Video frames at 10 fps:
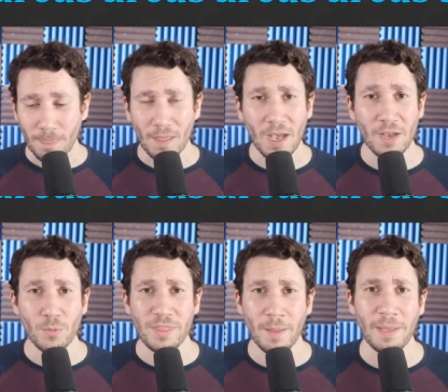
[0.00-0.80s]
uh,
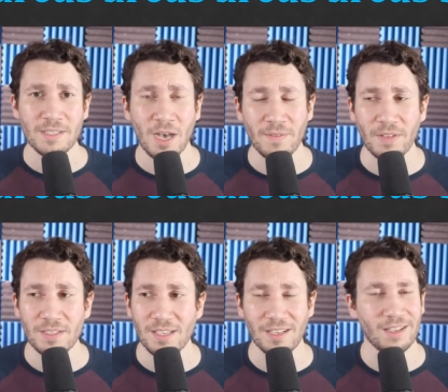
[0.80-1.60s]
with that Mets
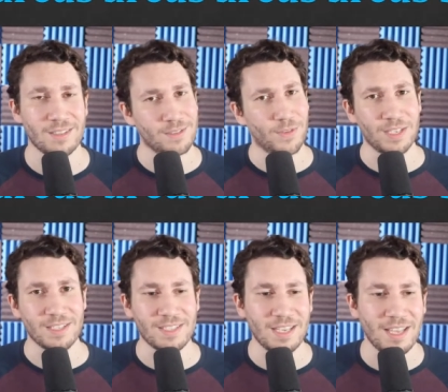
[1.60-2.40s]
offense. I, it's fun to
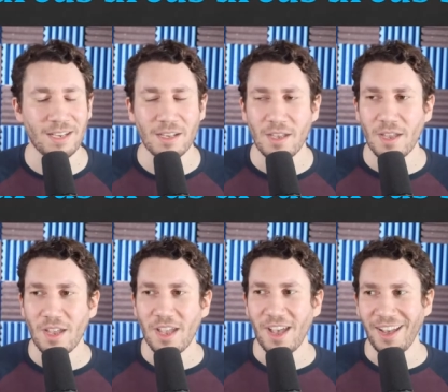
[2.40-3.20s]
say that.
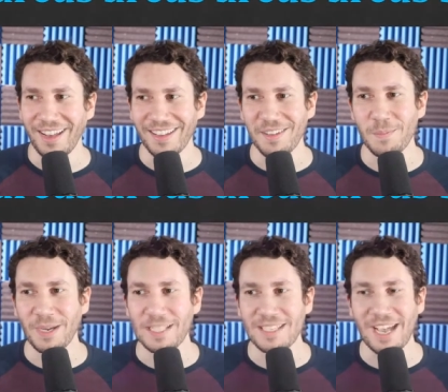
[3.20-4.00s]
Uh,
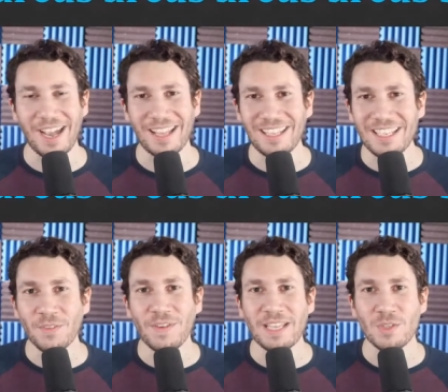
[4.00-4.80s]
but I, I, like the fact that